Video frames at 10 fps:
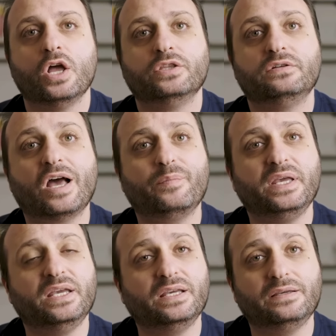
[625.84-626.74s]
to now
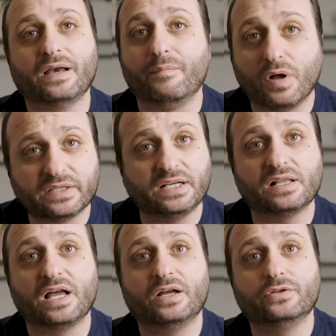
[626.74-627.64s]
being a
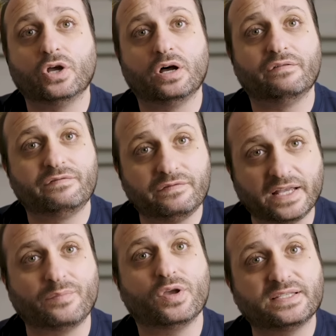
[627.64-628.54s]
multi-cloud of
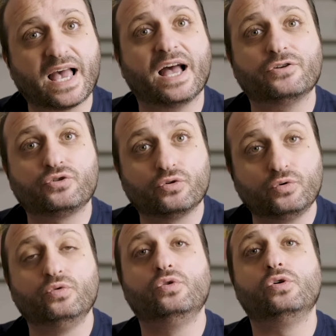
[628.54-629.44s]
AWS, Azure,
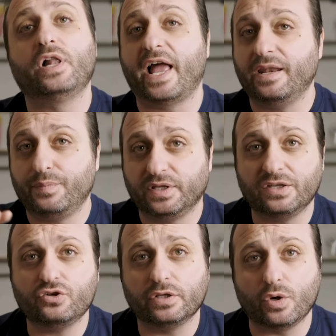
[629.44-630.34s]
Google, and
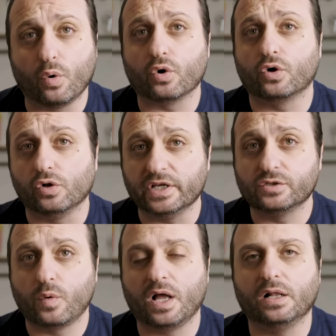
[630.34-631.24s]
potentially Oracle
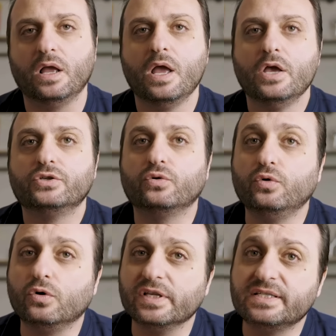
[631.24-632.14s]
as well. So
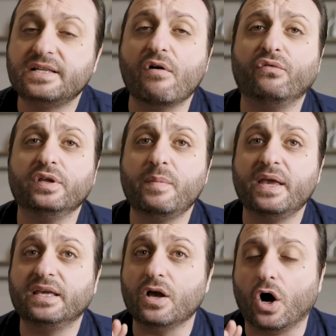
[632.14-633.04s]
Google is definitely
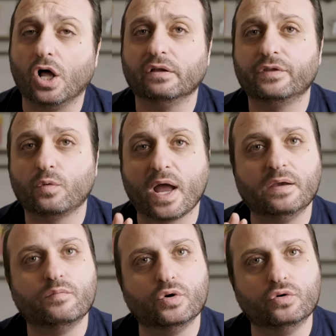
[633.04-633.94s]
making all of the
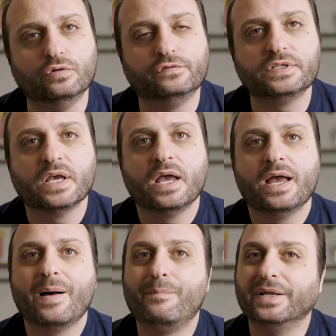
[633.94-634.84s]
right moves,
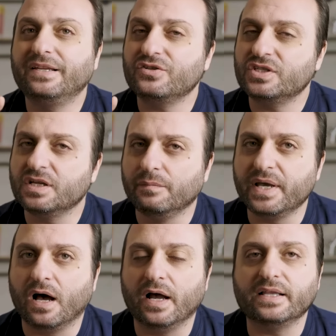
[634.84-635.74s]
but they're still
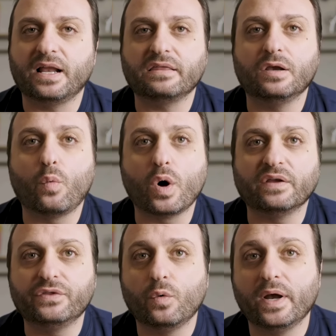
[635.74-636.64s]
behind. And I think one
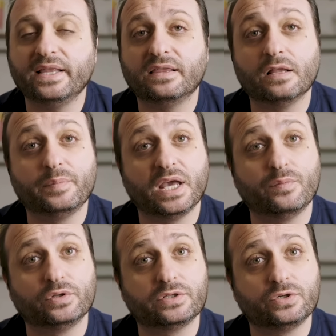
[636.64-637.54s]
of the way that they'll be
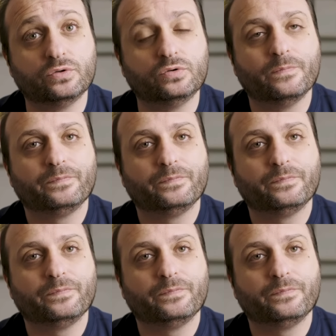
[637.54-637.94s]
able to